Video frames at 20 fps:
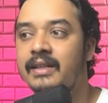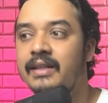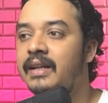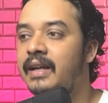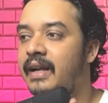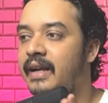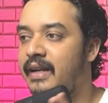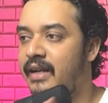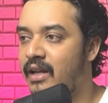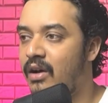
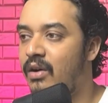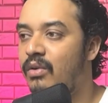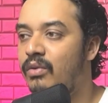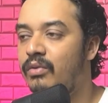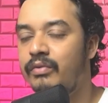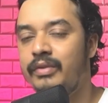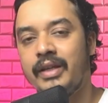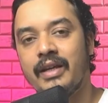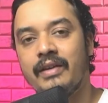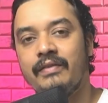and now
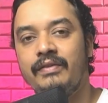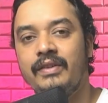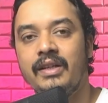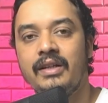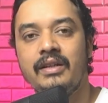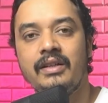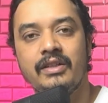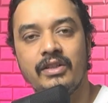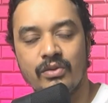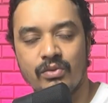we have the
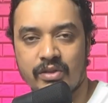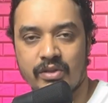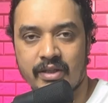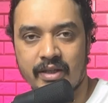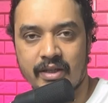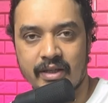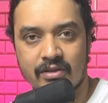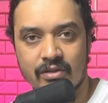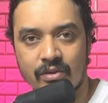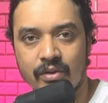use
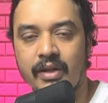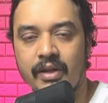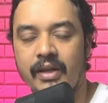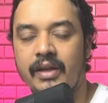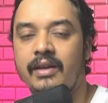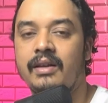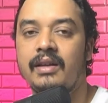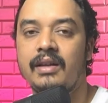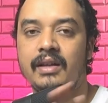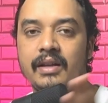case. Okay,
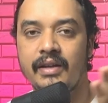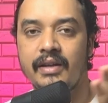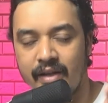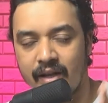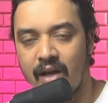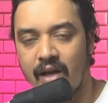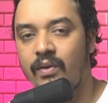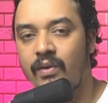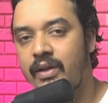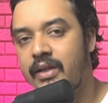
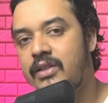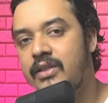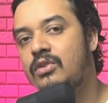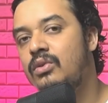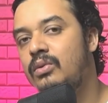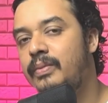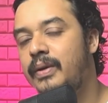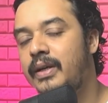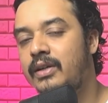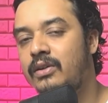now let's go
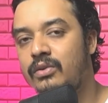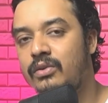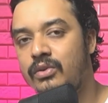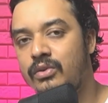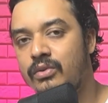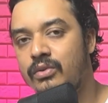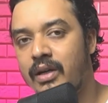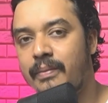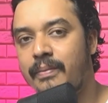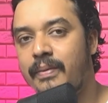back to
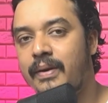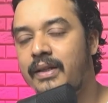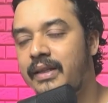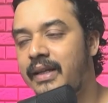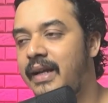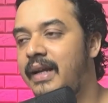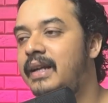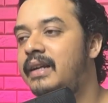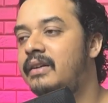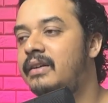UiPath
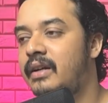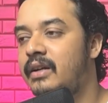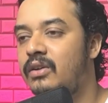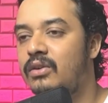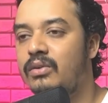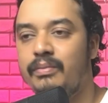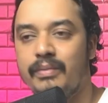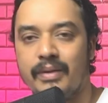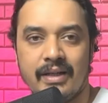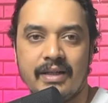and try to
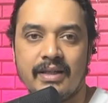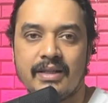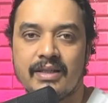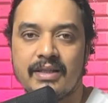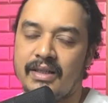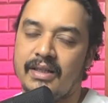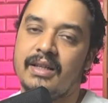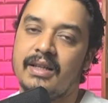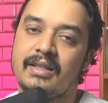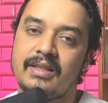build this
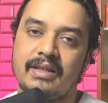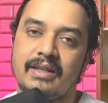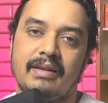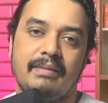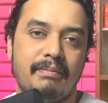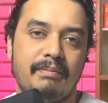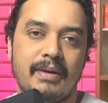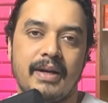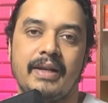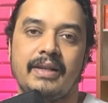in a
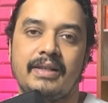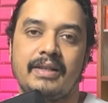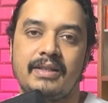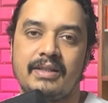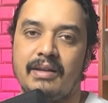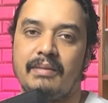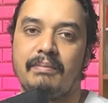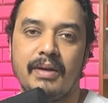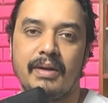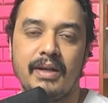
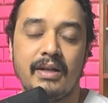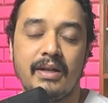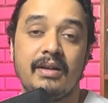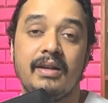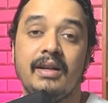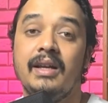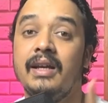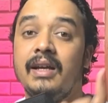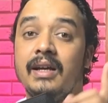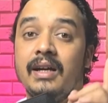step-by-step manner.
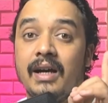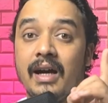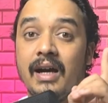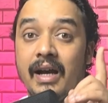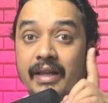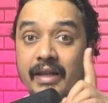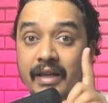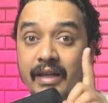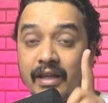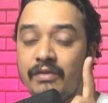I
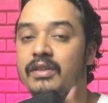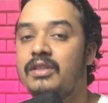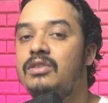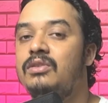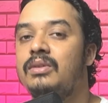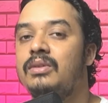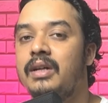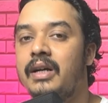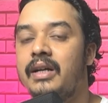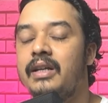request you
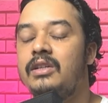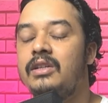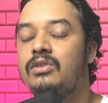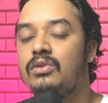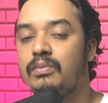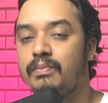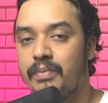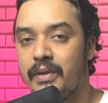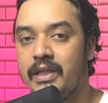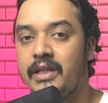guys to
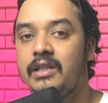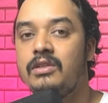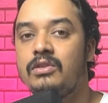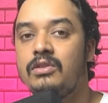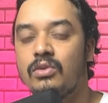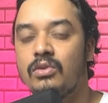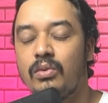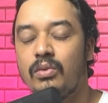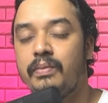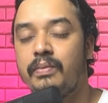please
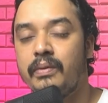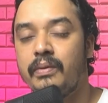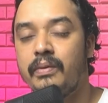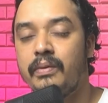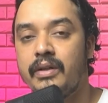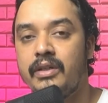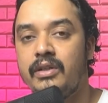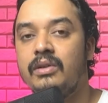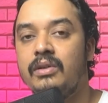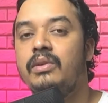open
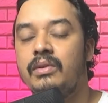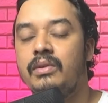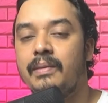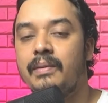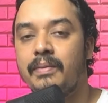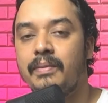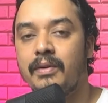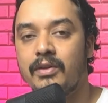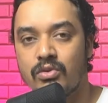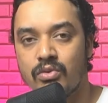your
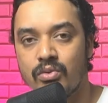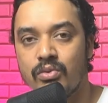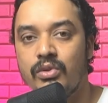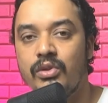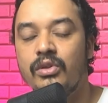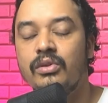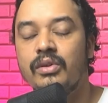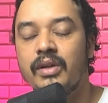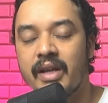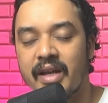UiPath
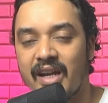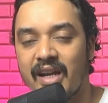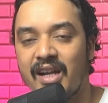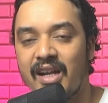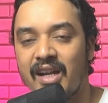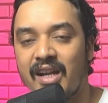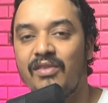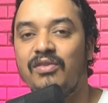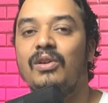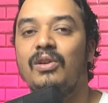Studio and
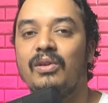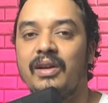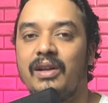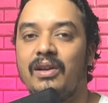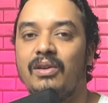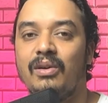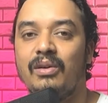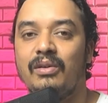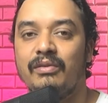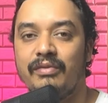follow
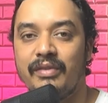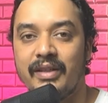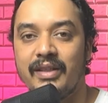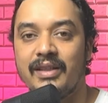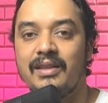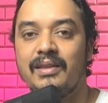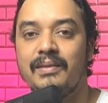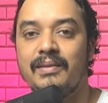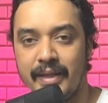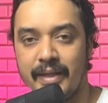along with
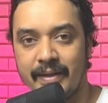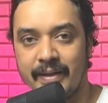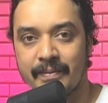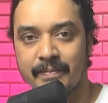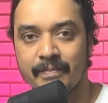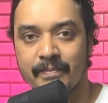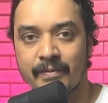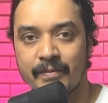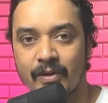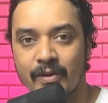me.
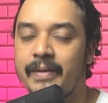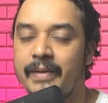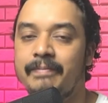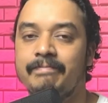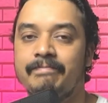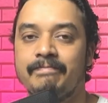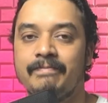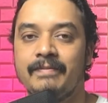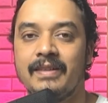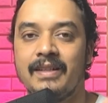Okay,
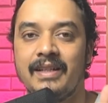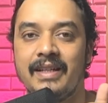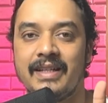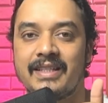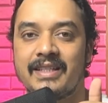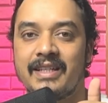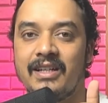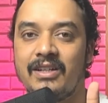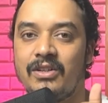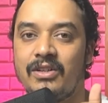let's
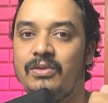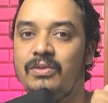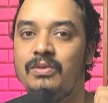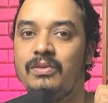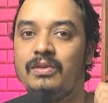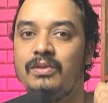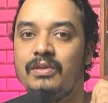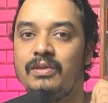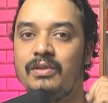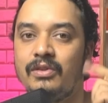get to
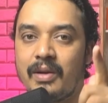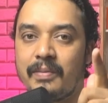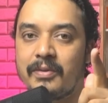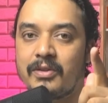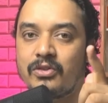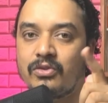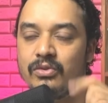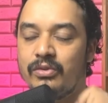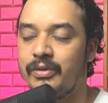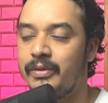UiPath
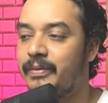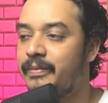Studio.